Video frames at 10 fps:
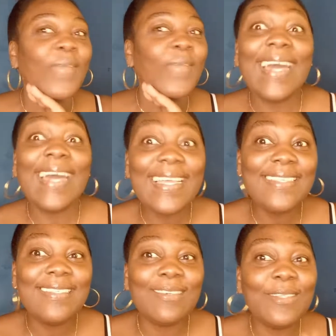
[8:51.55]

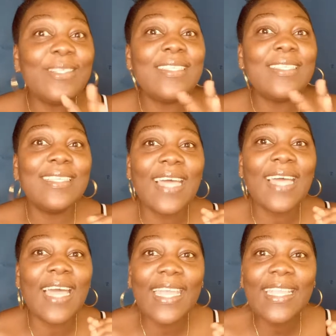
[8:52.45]
guys, wanna see the
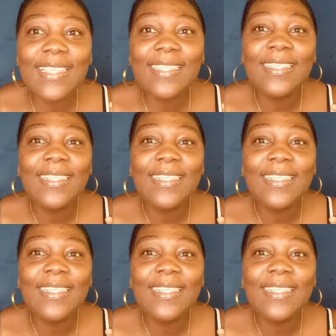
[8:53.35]
title?